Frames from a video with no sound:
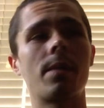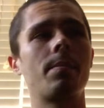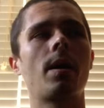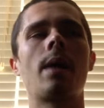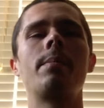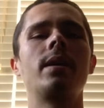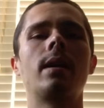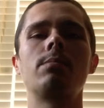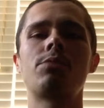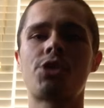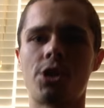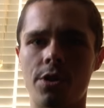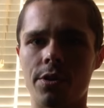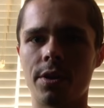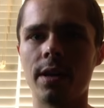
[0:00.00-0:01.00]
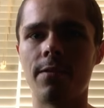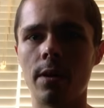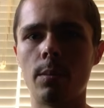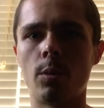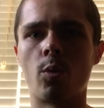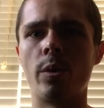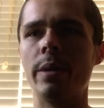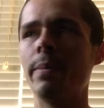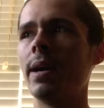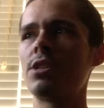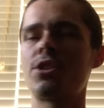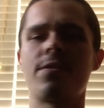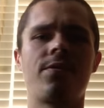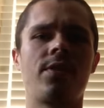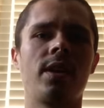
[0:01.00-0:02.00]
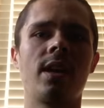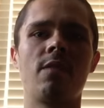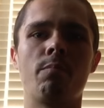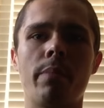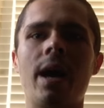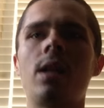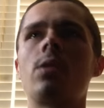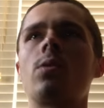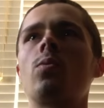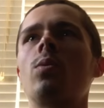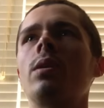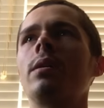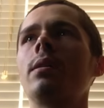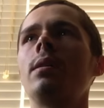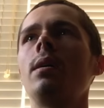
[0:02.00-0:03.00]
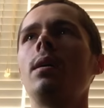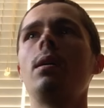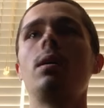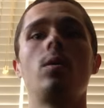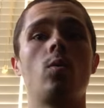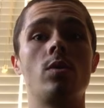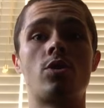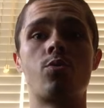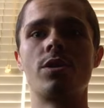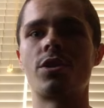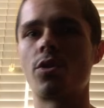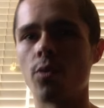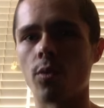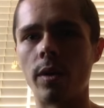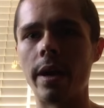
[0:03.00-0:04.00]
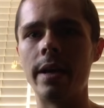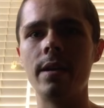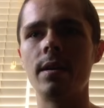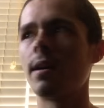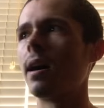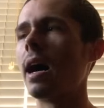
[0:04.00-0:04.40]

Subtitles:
I mean, I'm sure they'll give him a rematch if they gave Balor one, which was great.